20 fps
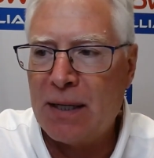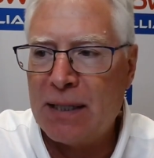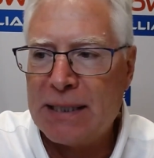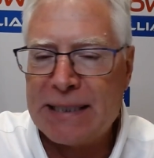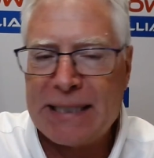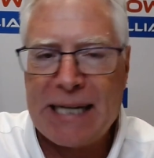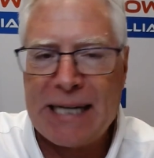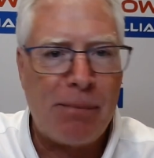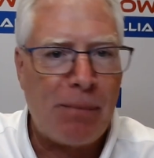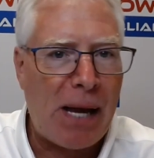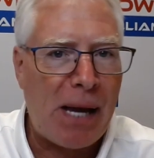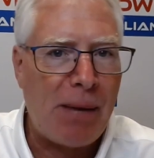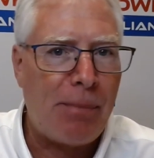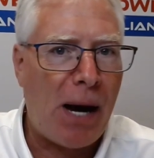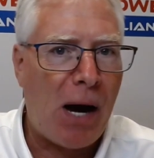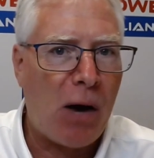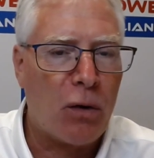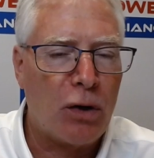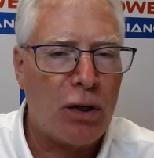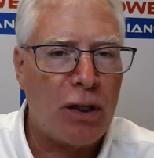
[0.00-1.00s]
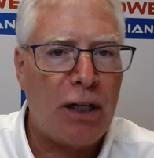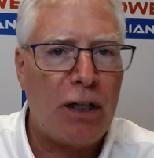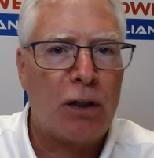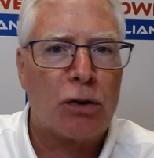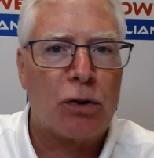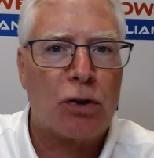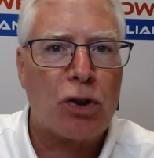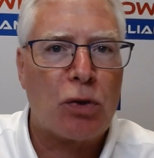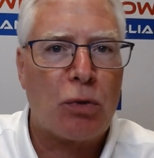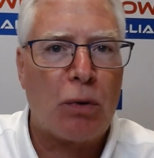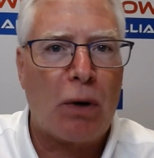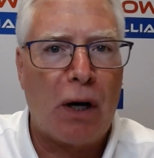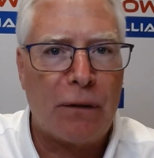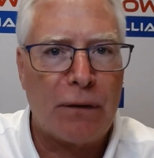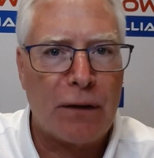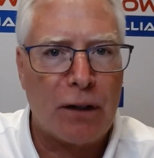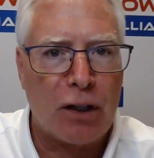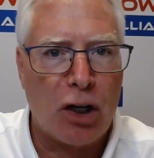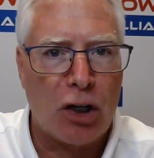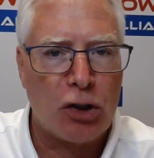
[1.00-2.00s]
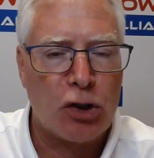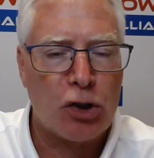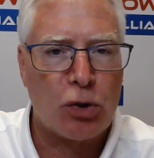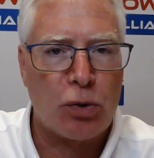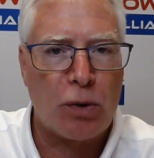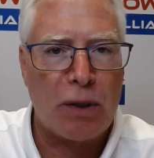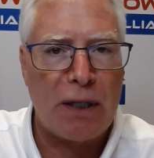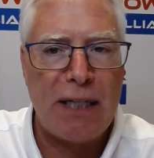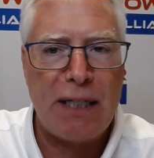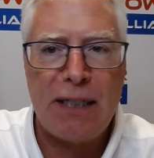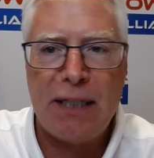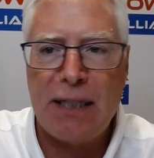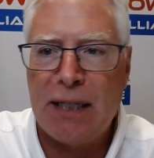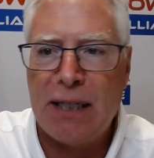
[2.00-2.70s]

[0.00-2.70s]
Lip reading: standby power dealers throughout the country.